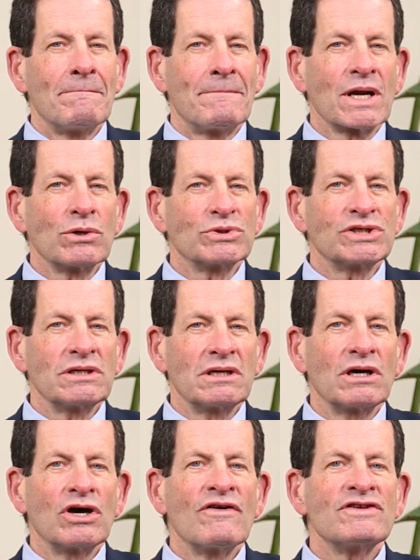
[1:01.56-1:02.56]
But it was
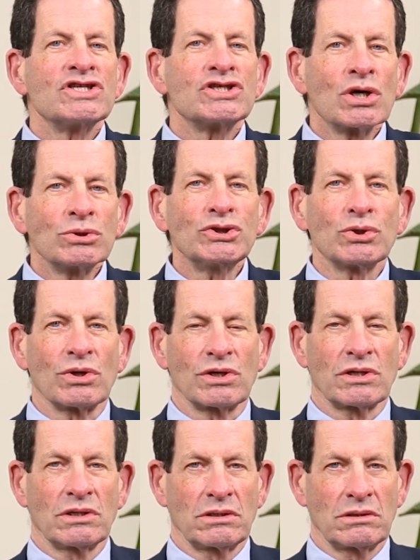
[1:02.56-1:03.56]
so short